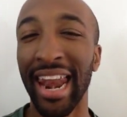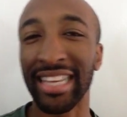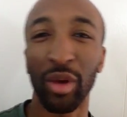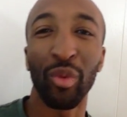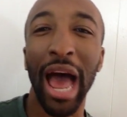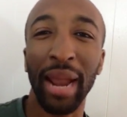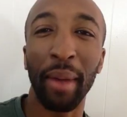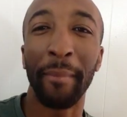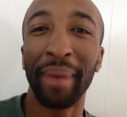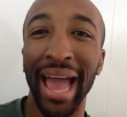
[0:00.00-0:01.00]
And as I'm
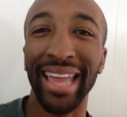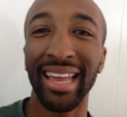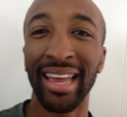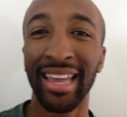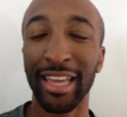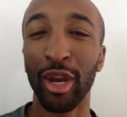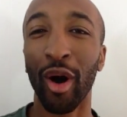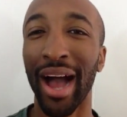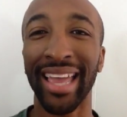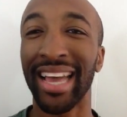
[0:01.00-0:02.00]
riding my bike, you
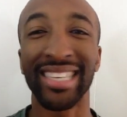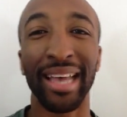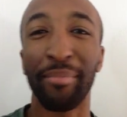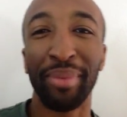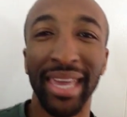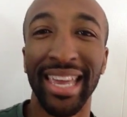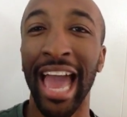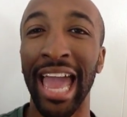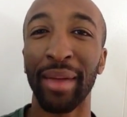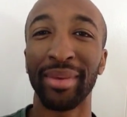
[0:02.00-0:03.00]
know, I guess a bee
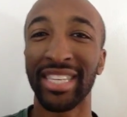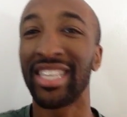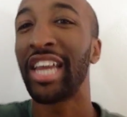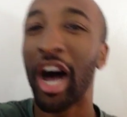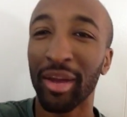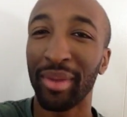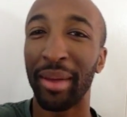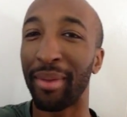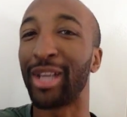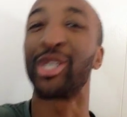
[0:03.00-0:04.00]
came and stung
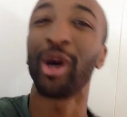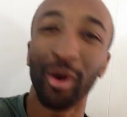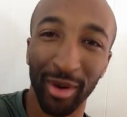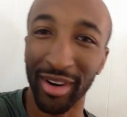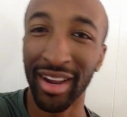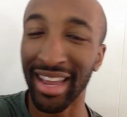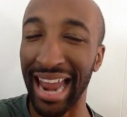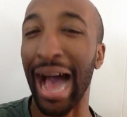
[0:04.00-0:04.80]
me in my shoulder.